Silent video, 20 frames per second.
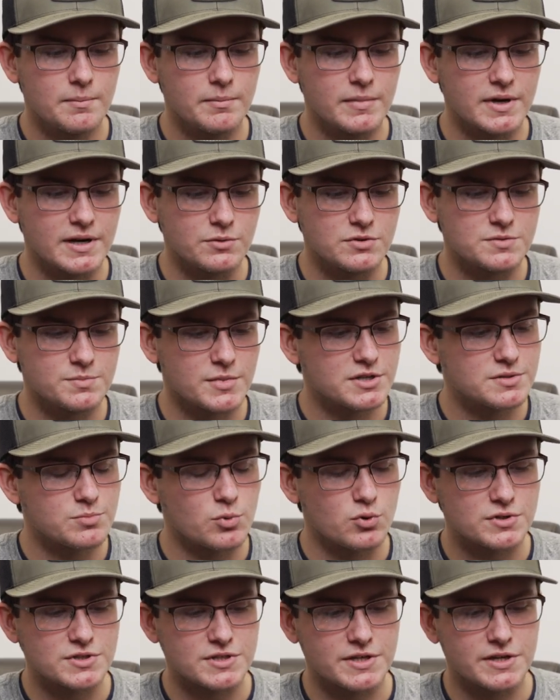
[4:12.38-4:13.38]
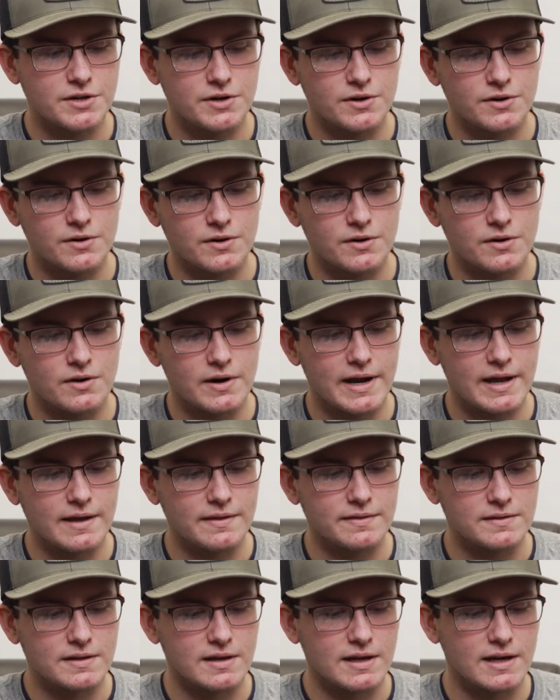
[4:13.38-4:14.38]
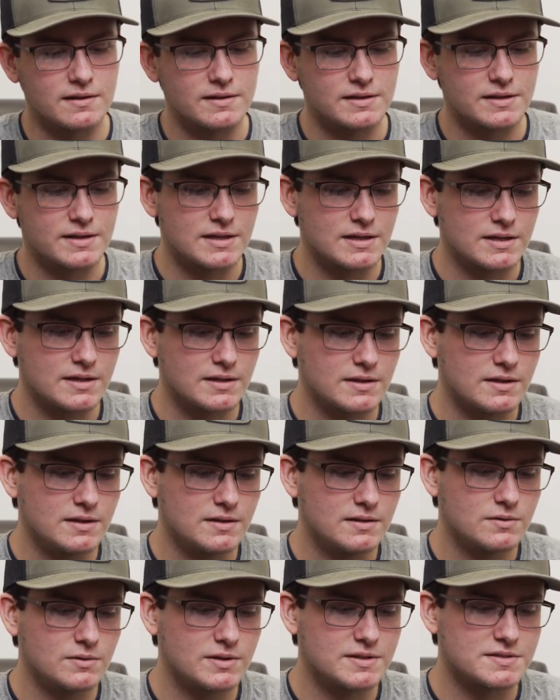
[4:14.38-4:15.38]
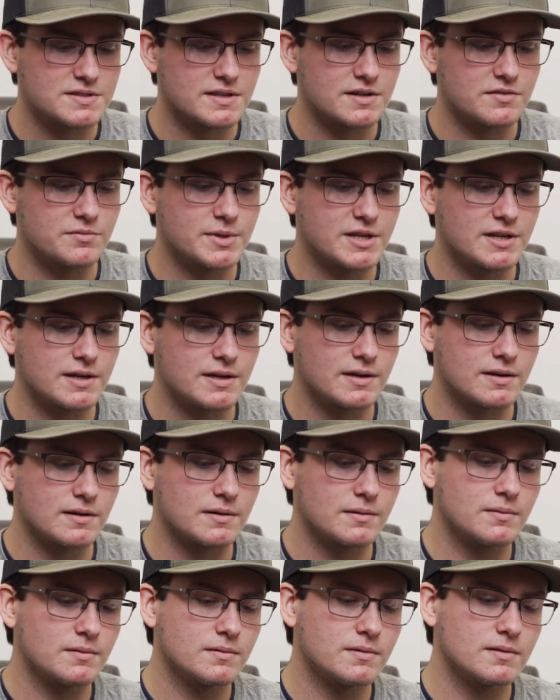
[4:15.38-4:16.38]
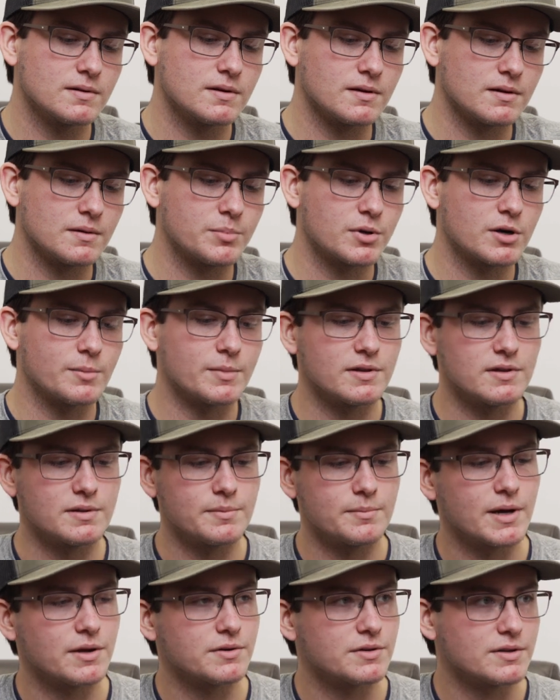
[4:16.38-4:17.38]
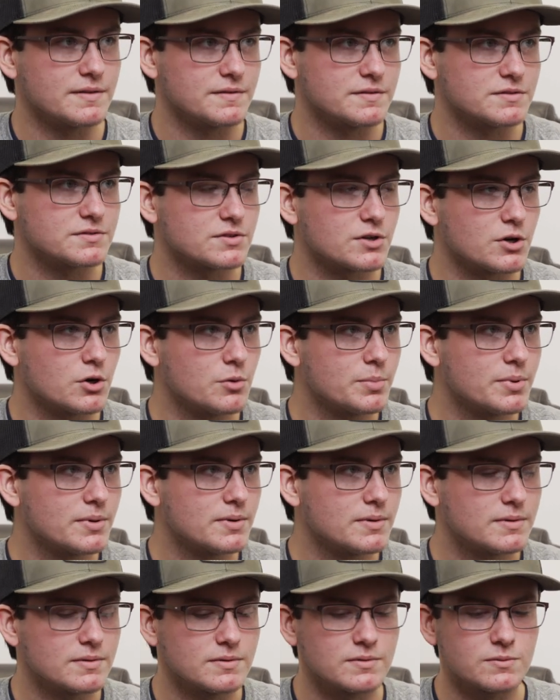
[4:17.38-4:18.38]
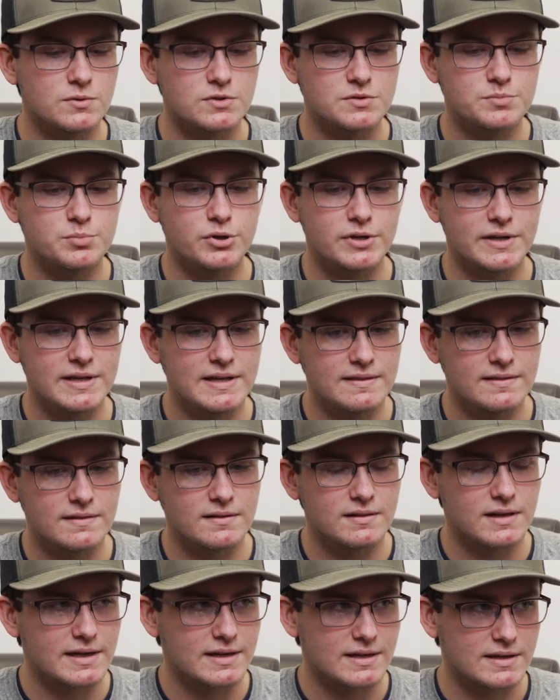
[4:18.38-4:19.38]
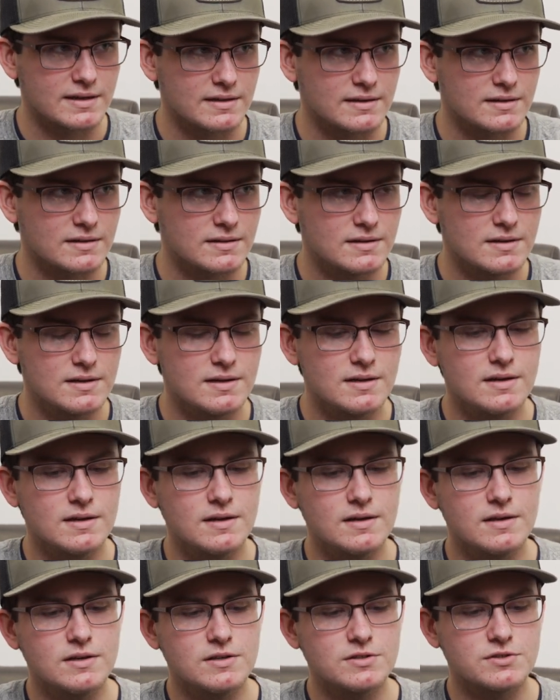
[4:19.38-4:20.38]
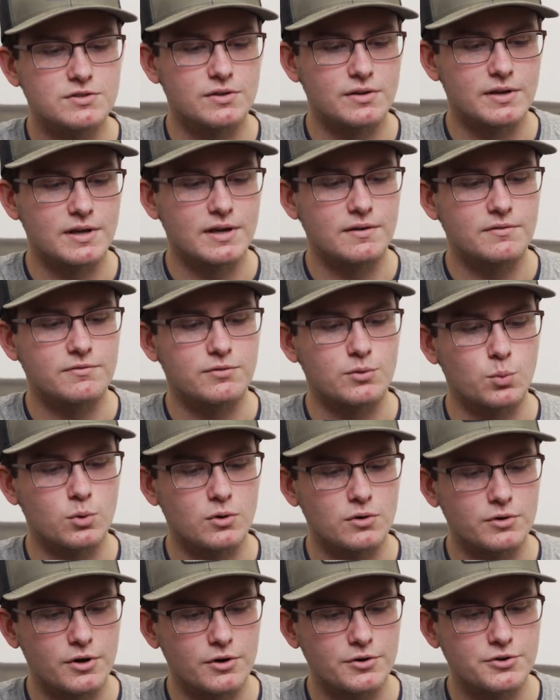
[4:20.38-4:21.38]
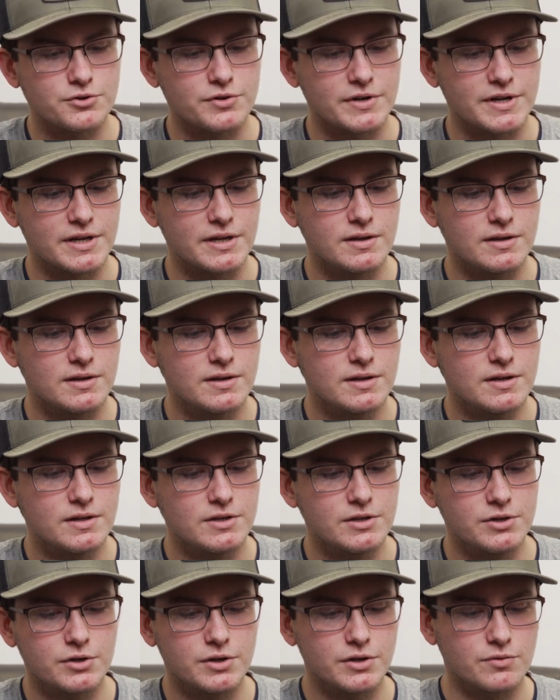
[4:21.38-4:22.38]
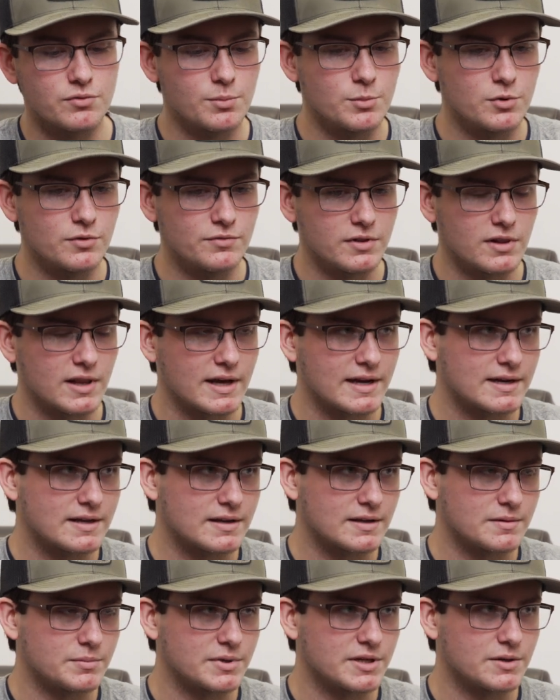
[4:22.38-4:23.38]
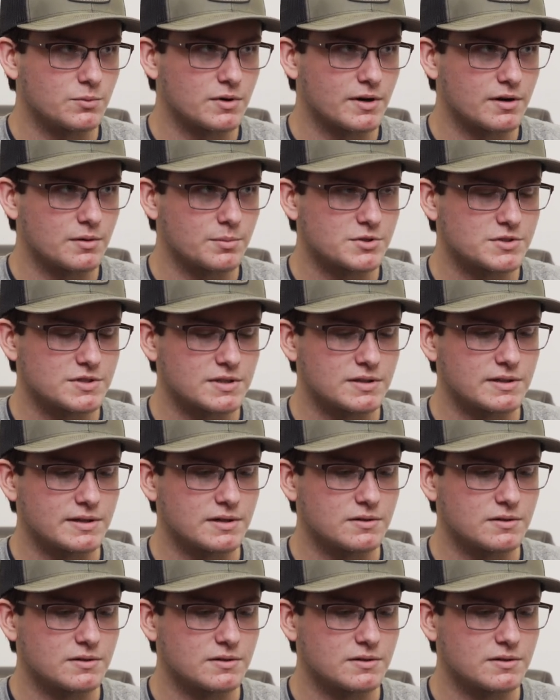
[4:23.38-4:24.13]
but it was much more secure, and the LED, instead of being permanently mounted in the scope, was put in the light kit. So for World Archery, you could remove the light kit and be 100%